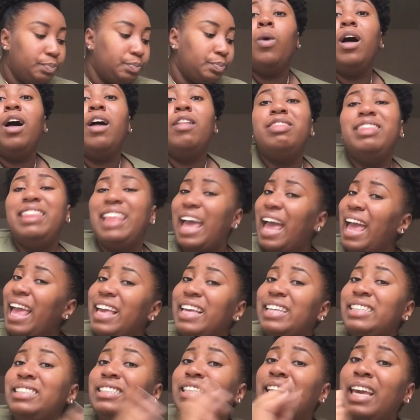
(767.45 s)
Well, that
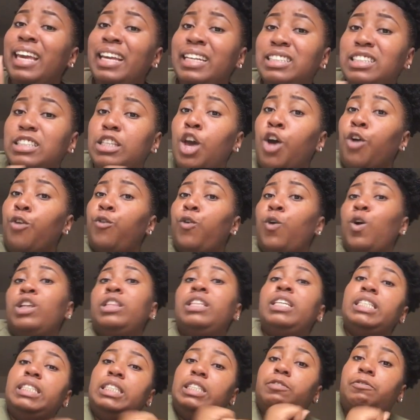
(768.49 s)
is it for
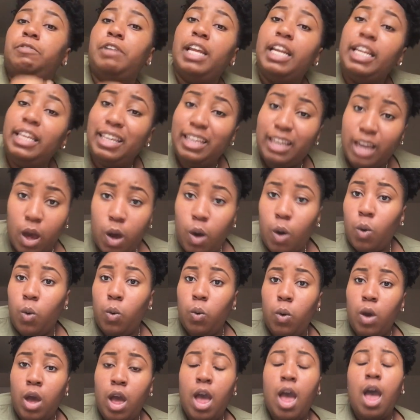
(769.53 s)
this
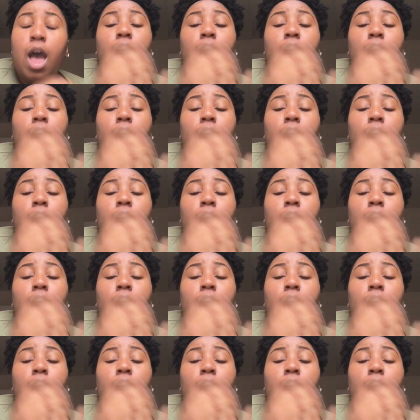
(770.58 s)
video.